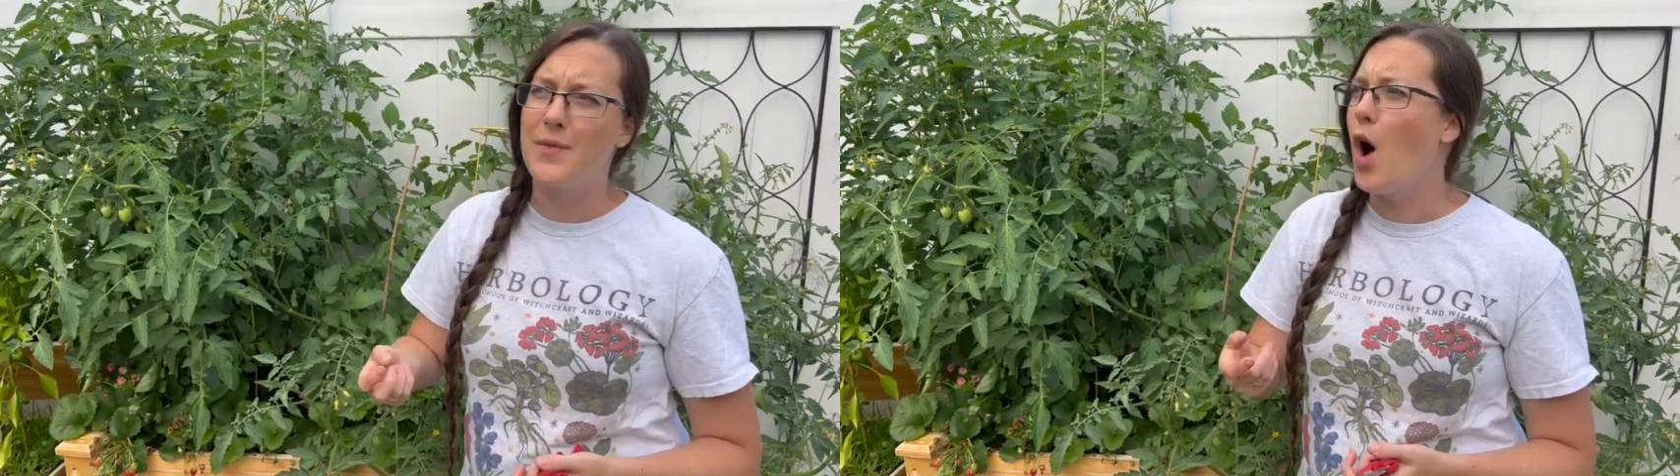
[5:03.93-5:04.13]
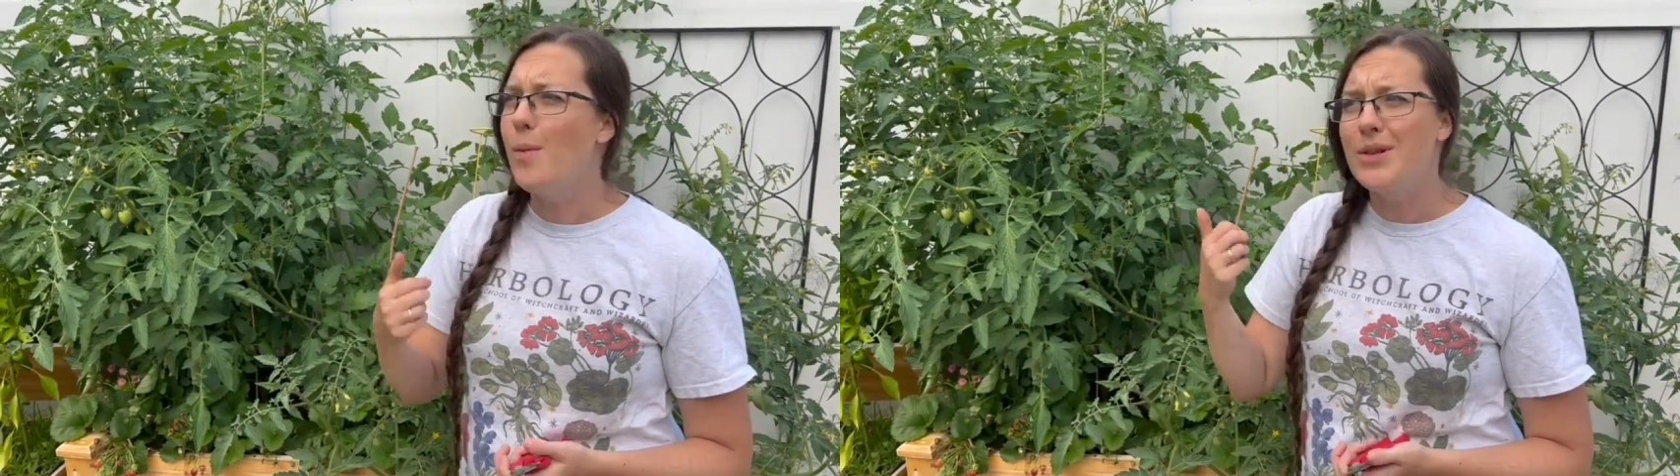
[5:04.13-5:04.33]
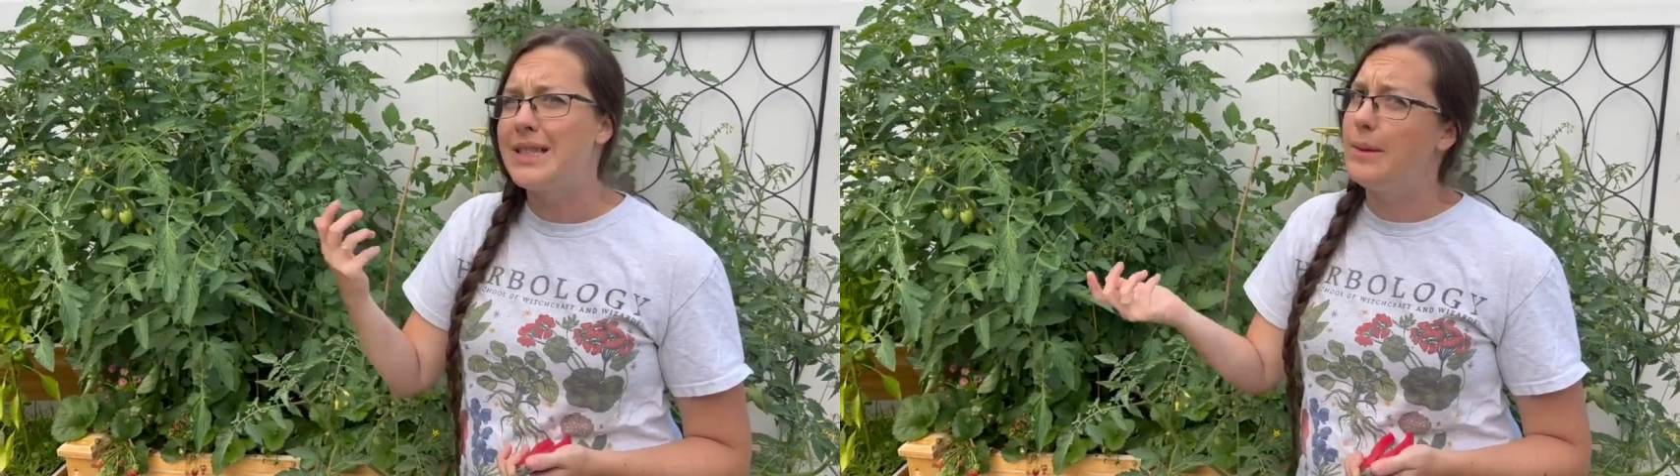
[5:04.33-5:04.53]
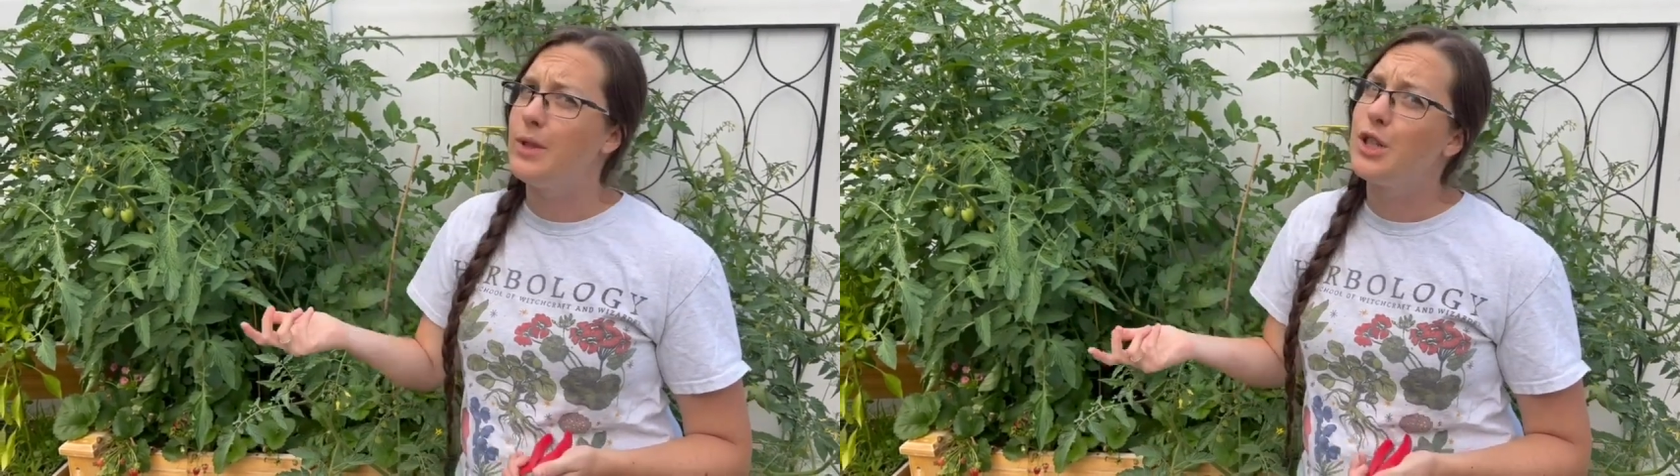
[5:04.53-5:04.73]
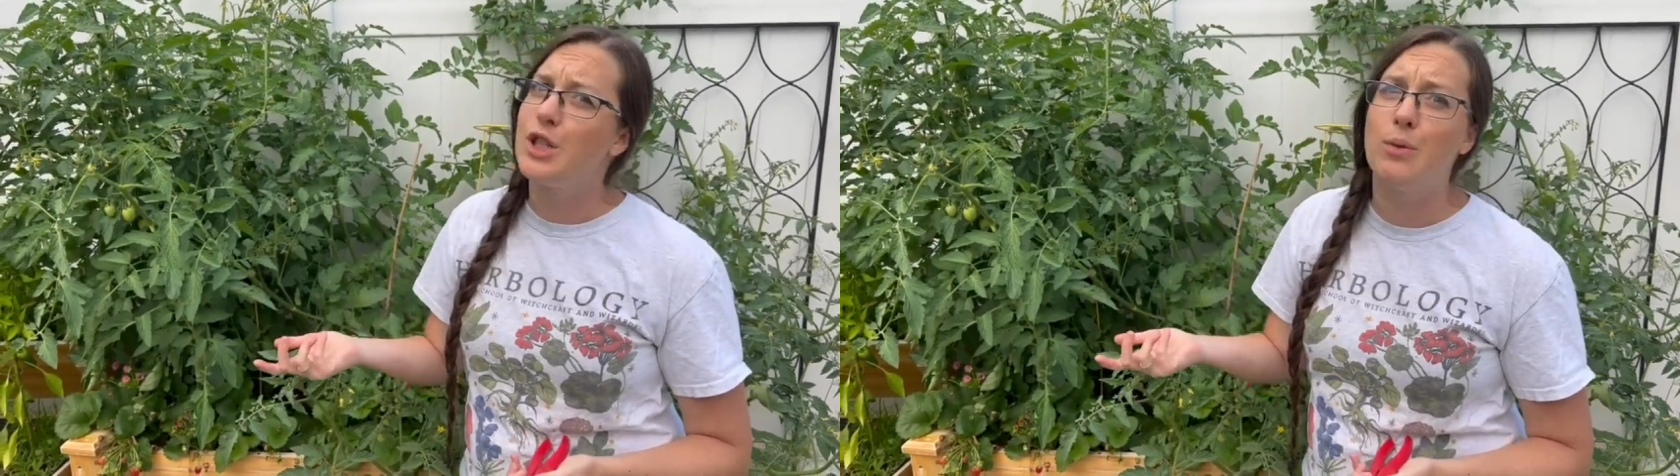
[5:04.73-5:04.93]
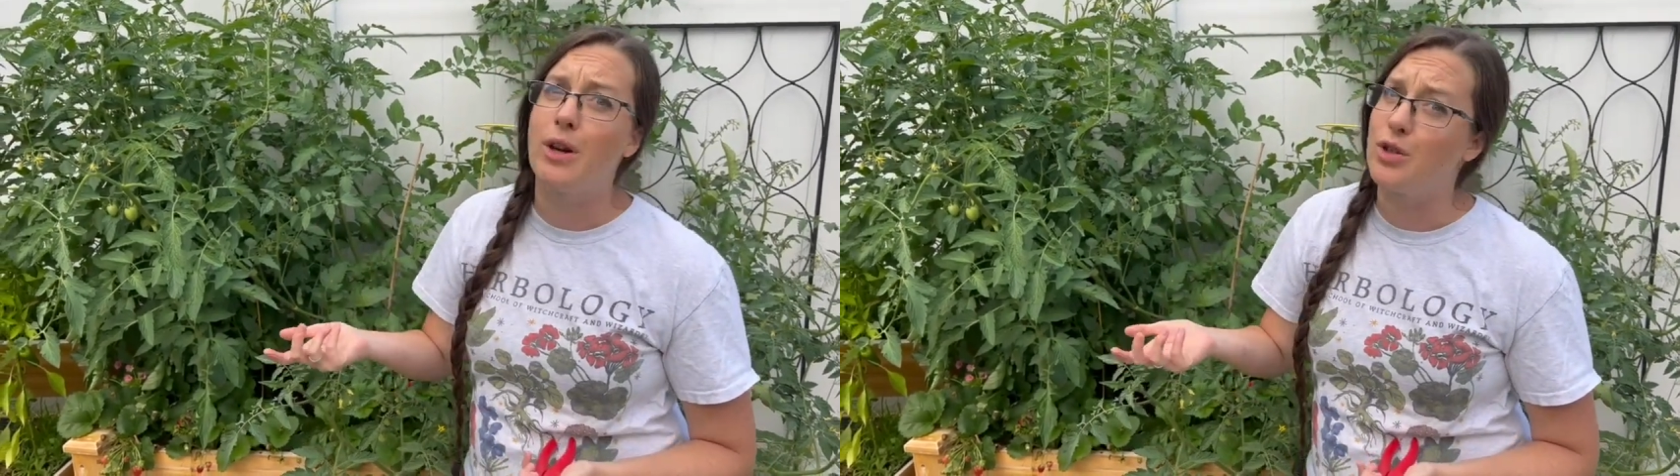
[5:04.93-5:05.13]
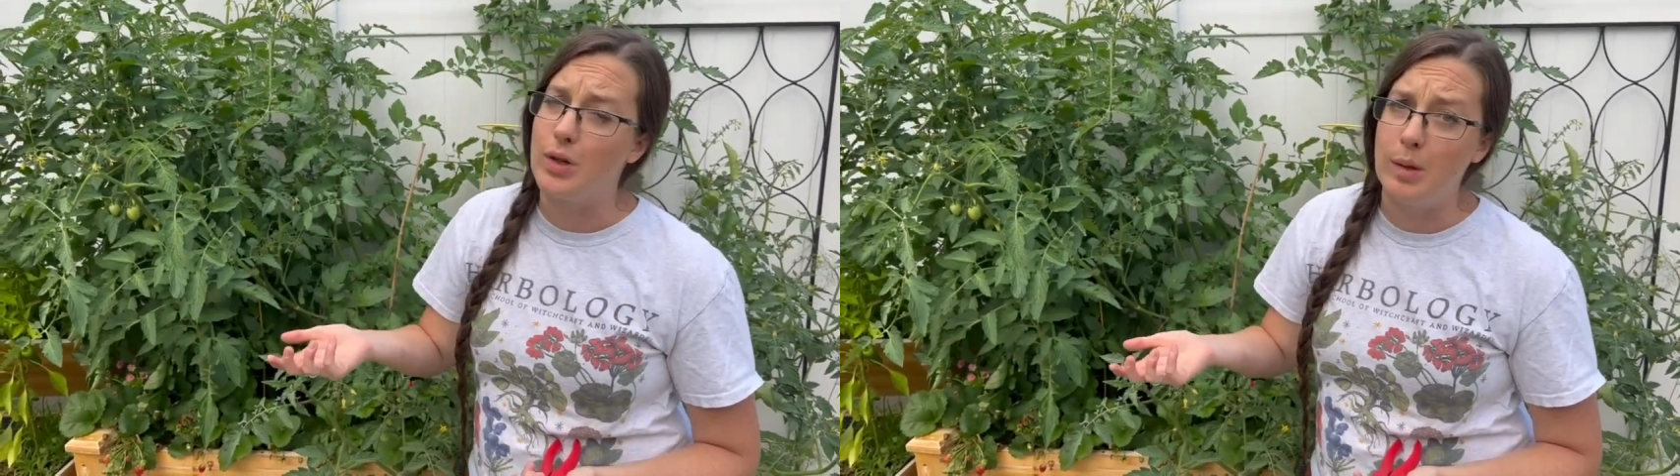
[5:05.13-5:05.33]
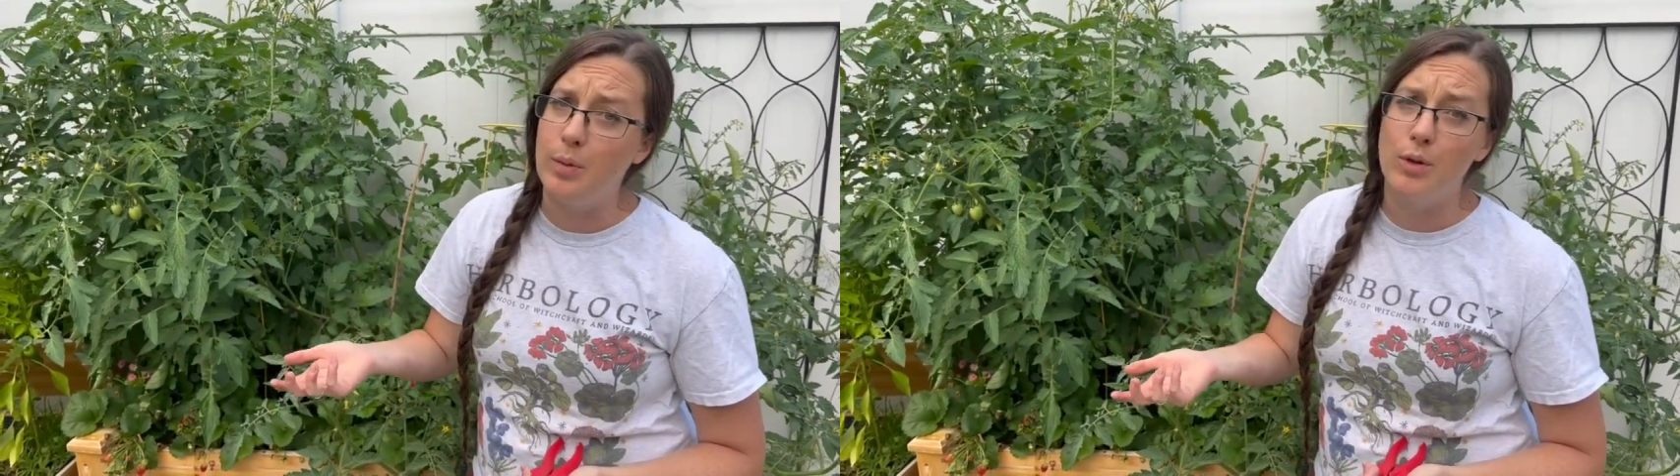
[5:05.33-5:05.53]
almost similar to our
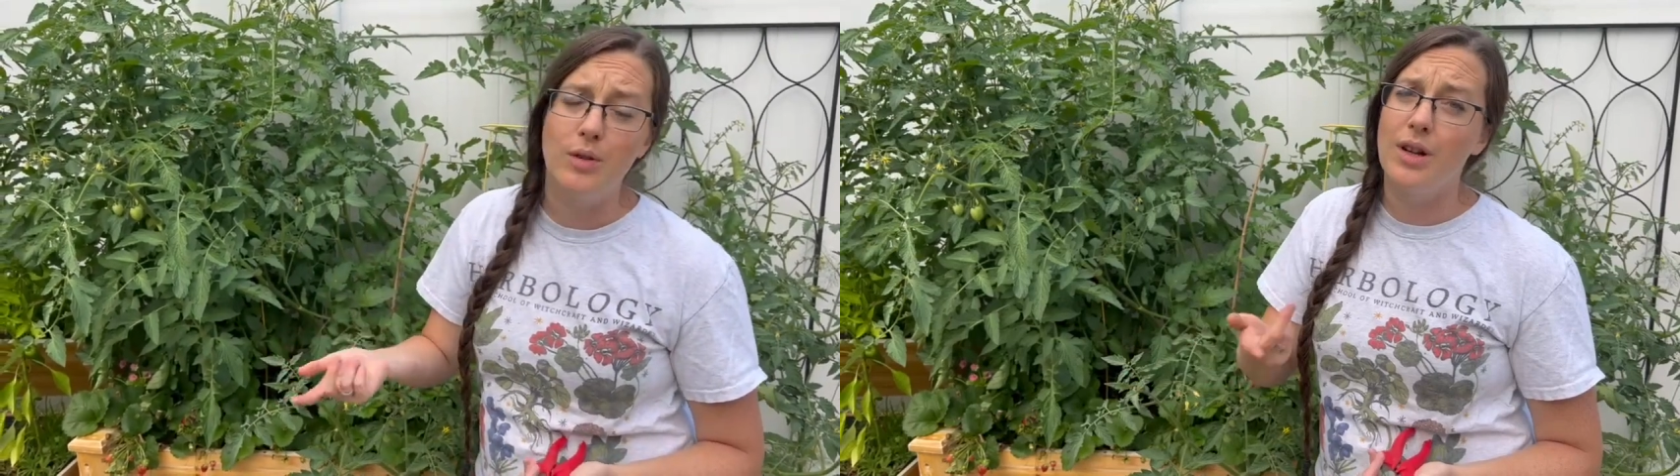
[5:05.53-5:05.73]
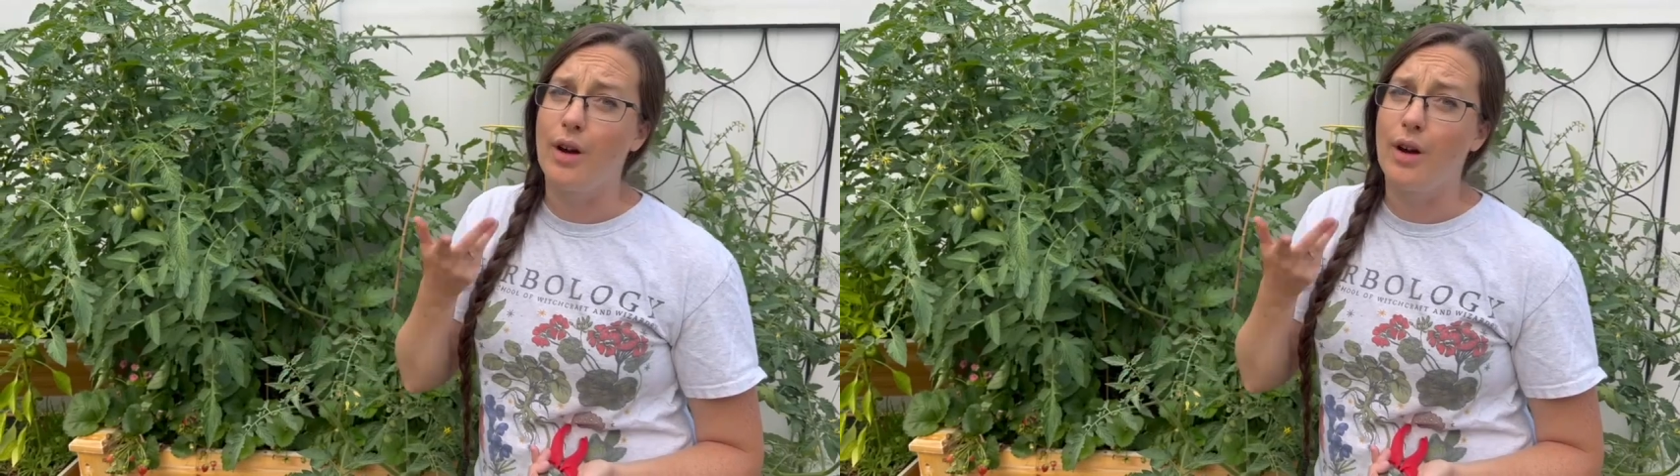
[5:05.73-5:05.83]
tree pruning,